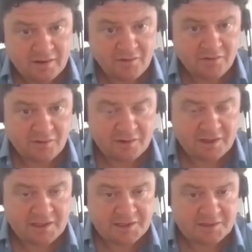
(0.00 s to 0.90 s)

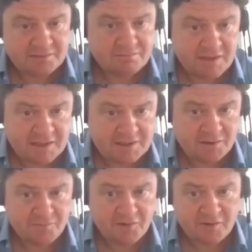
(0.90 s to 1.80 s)
consolidation isn't
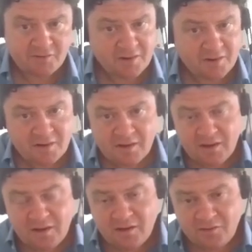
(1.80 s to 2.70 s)
obvious.
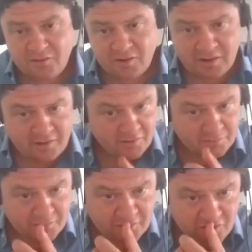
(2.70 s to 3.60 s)
Our sterling
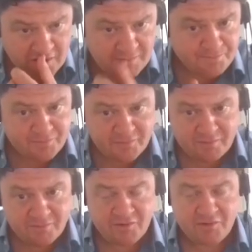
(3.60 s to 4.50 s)
subsidiary,
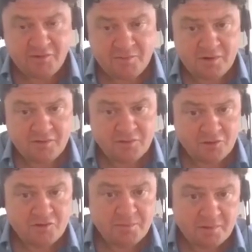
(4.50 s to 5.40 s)
very similar
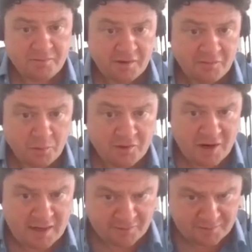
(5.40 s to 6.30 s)
story, but the other way
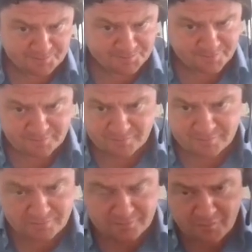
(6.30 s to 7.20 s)
around.
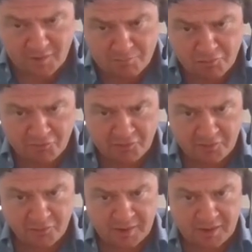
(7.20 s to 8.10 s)
Profit
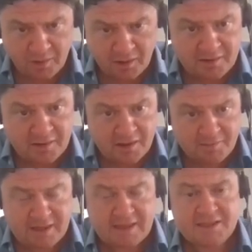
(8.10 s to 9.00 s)
of 21,
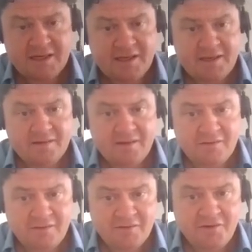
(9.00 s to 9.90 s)
but actually
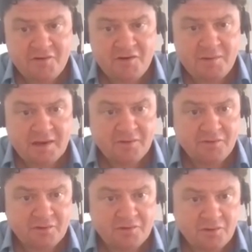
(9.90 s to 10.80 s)
a very big
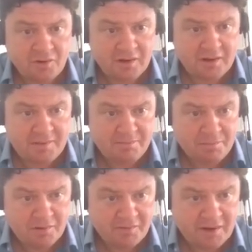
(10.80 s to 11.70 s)
sort of dollar
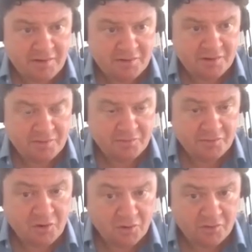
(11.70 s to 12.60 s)
input there in terms
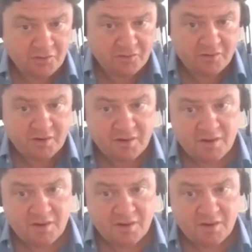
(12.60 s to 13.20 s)
of costs.